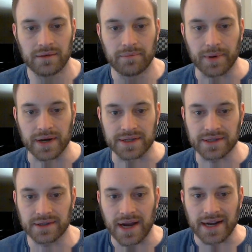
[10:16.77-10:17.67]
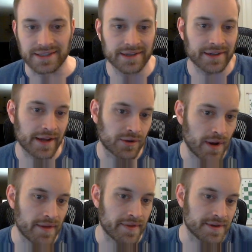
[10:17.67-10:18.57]
But I didn't like the
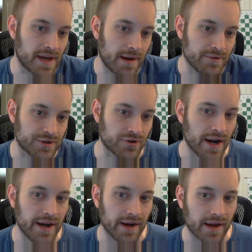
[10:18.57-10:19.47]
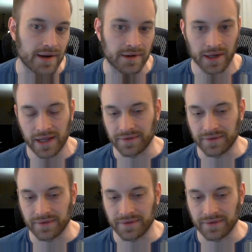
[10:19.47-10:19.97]
way that this game was trending, and